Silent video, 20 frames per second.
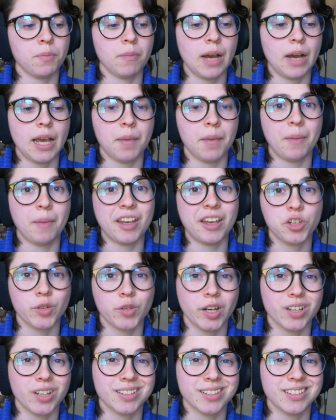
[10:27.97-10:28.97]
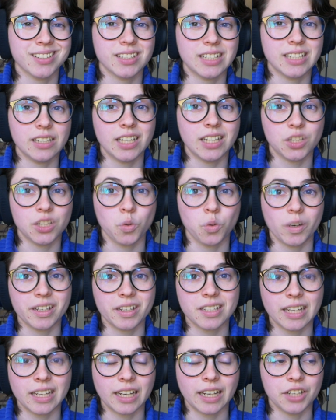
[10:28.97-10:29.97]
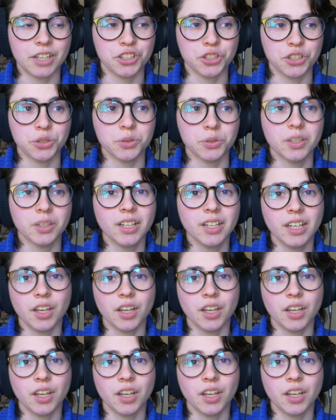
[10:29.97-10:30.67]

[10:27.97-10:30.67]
my Patreon D20s like I do.